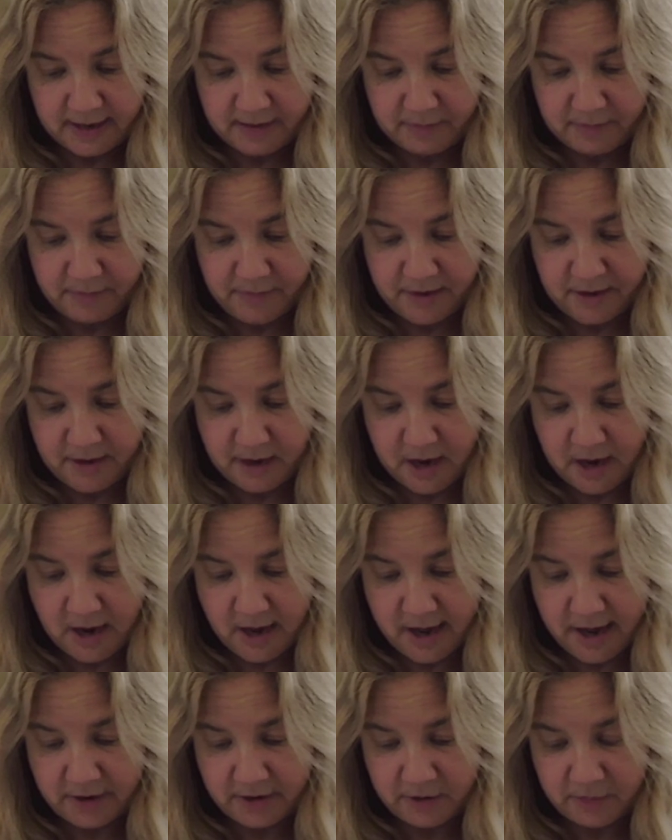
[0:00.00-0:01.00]
be
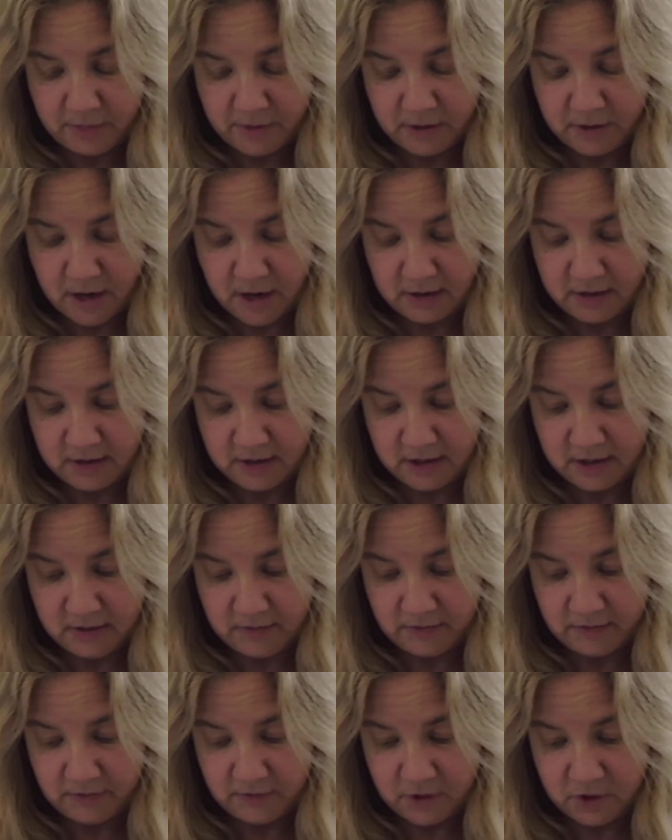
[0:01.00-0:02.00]
counterproductive
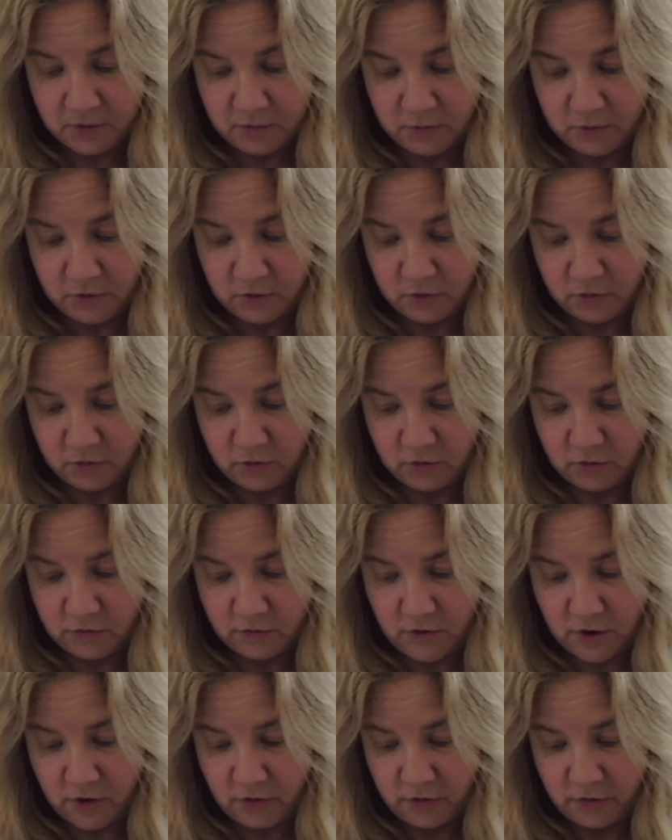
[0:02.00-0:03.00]
to mutual
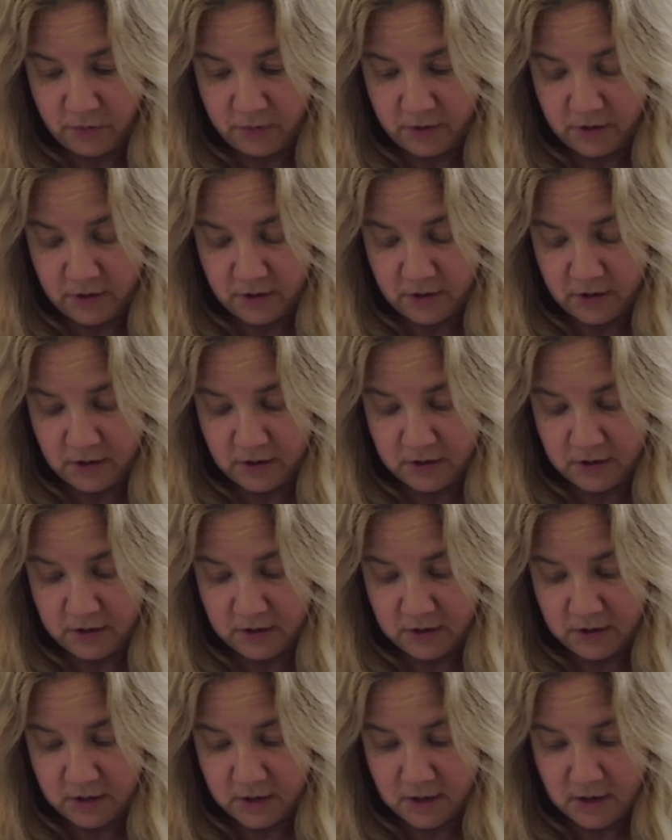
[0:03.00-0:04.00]
growth because